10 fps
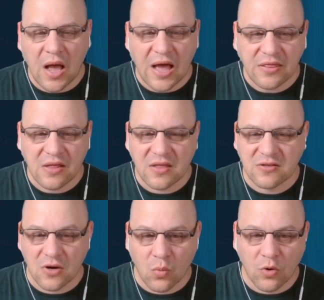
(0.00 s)
I think
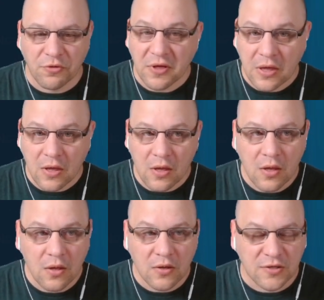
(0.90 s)
these are worth a key,
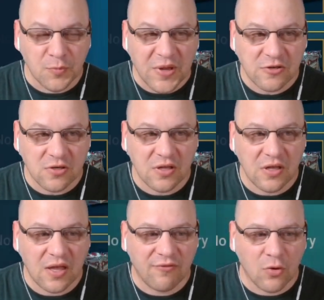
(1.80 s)

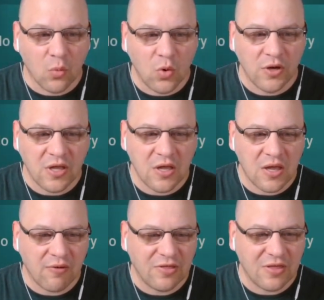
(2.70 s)
especially if you're 1
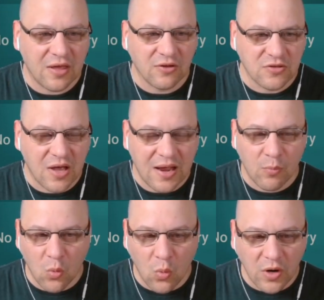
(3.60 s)
keying everything else. So I am
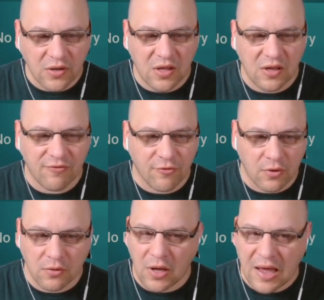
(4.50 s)
a 1 key
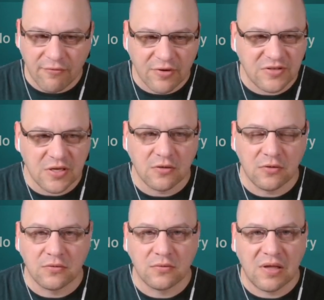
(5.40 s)
for every
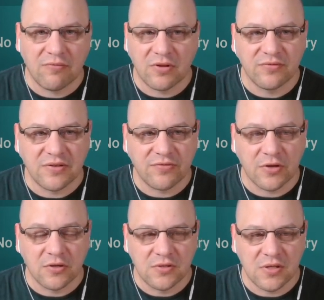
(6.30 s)
single level of
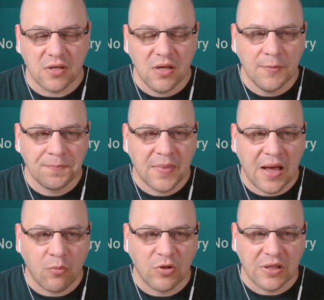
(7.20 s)
difficulty.
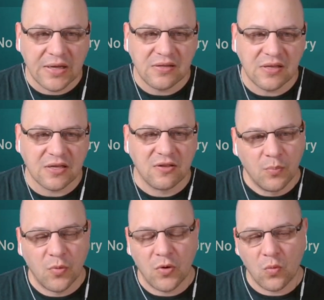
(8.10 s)
I would like to get to the
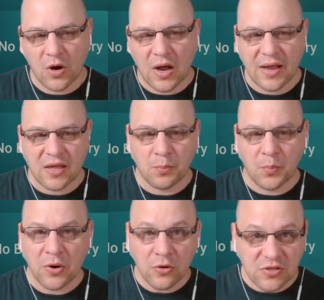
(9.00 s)
point where I can
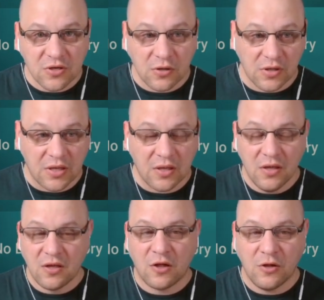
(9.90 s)
personally
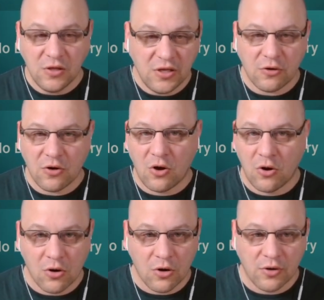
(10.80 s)
clear
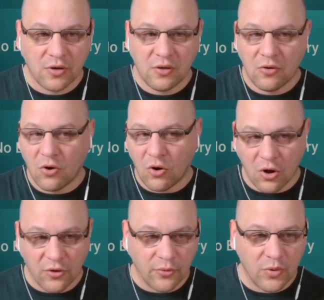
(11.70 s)
hard
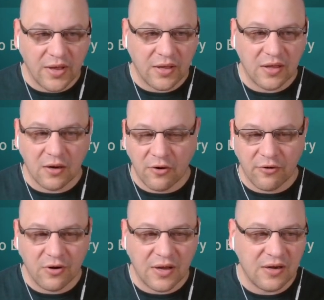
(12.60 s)
all the way, get
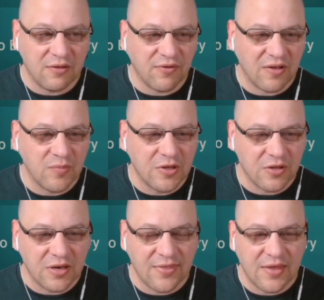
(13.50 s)
195
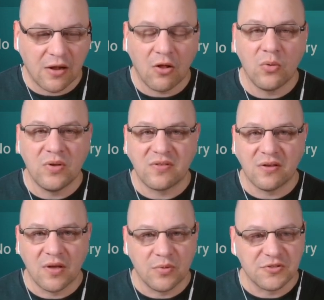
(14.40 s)
million, and then I'll always
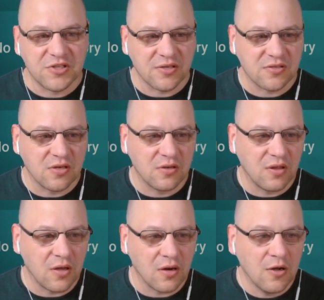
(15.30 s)
get double chest
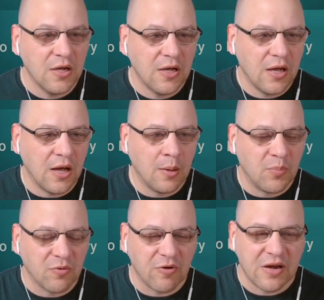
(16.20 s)
there.
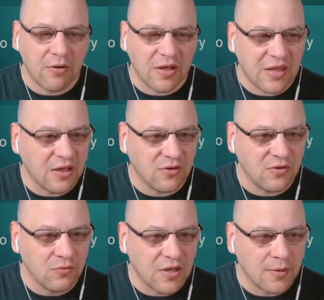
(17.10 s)
But right now I can't
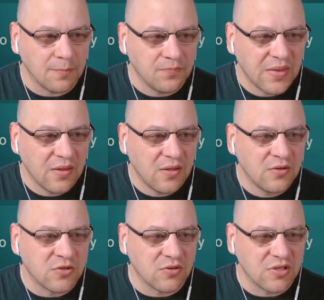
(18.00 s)
do that.
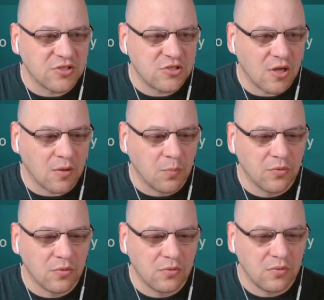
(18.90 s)
So let's check
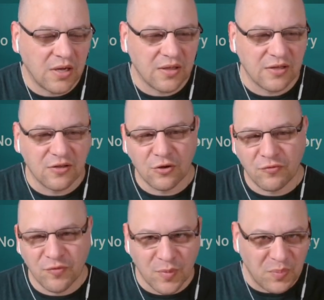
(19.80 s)
brutal. I like to go
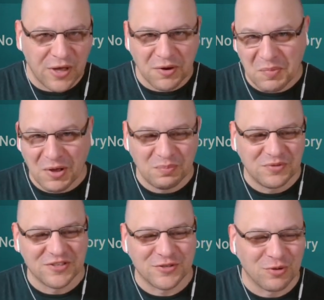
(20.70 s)
from the bottom up
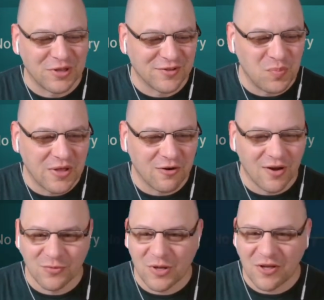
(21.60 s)
just so it gets better
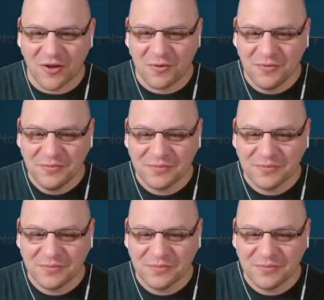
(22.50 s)
as we go.